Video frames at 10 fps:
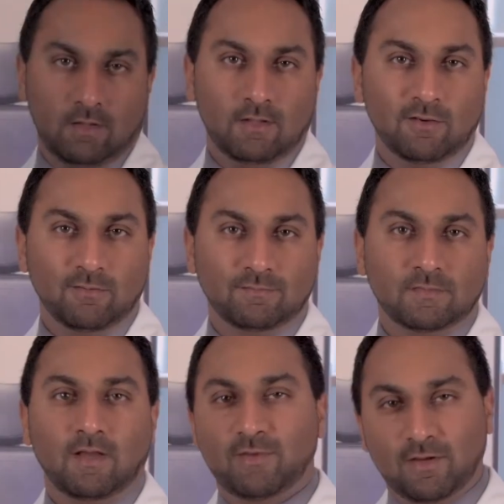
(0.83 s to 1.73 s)
Hello,
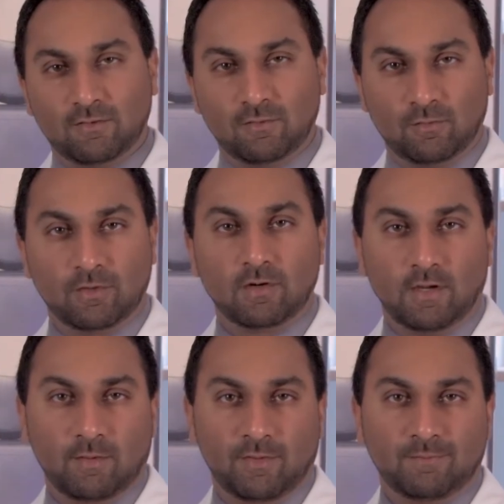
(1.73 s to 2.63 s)
I'm Dr. Omar
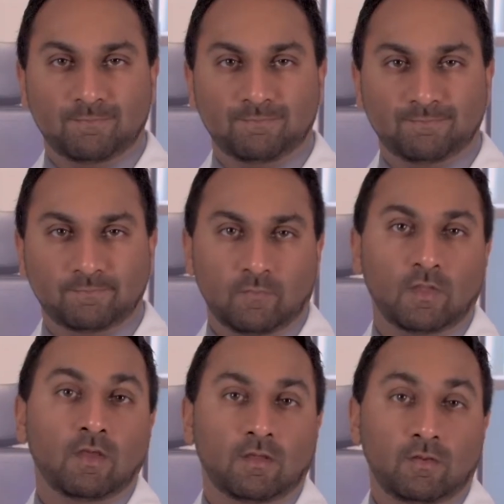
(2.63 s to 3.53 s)
Ahmad.
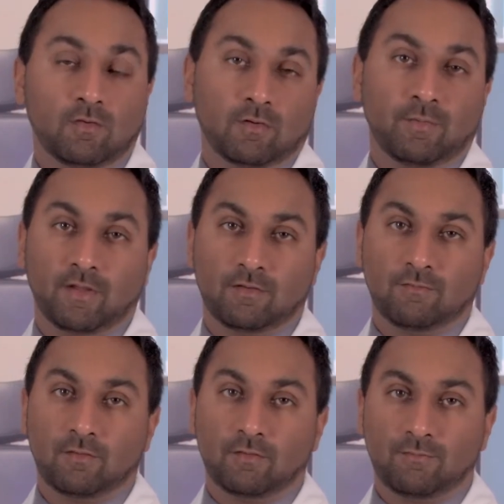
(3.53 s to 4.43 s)
You are about to
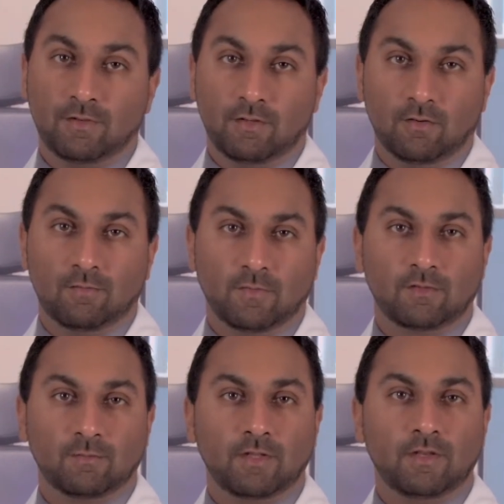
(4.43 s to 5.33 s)
view a video
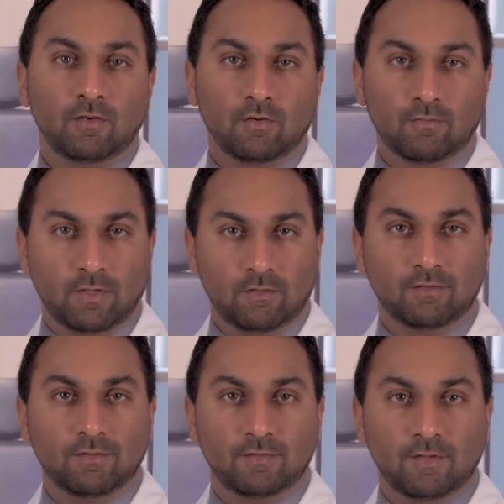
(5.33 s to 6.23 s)
explaining your
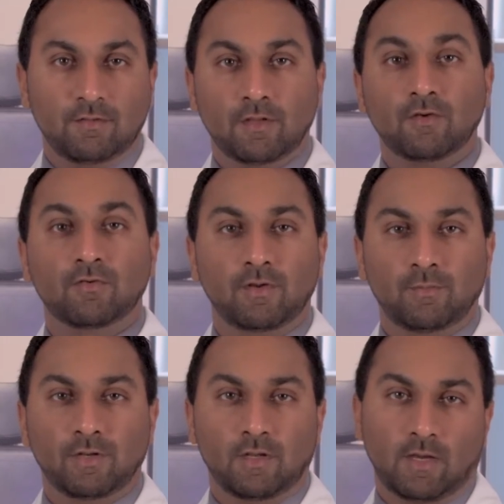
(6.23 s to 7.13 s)
retinal disease and
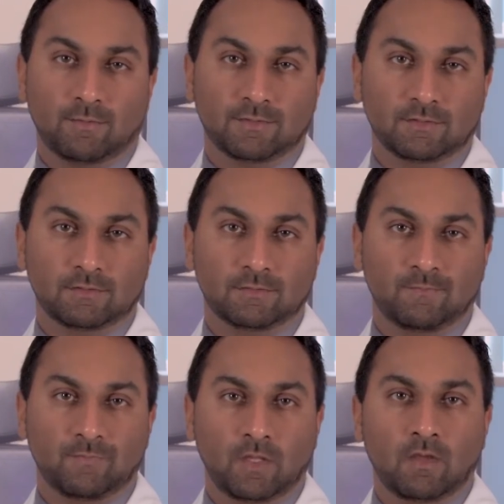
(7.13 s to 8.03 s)
treatment options.
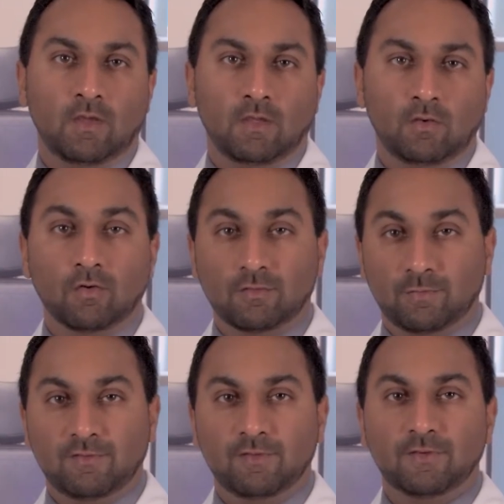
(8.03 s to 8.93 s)
Your
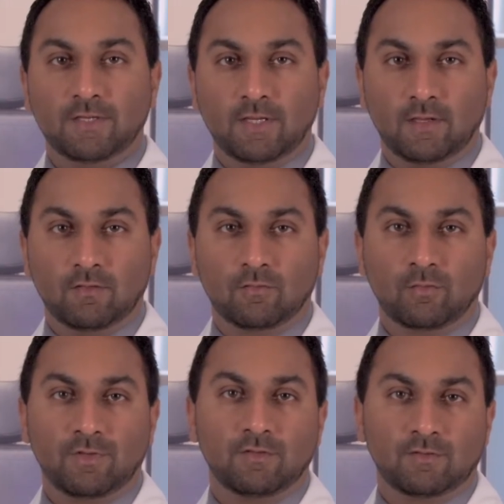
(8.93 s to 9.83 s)
specific case
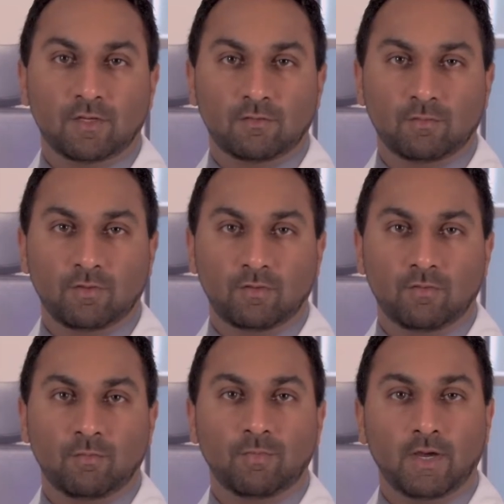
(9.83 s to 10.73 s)
will be discussed with
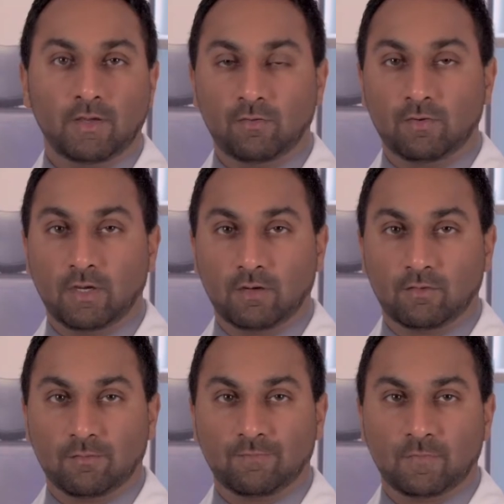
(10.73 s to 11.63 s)
you by your doctor.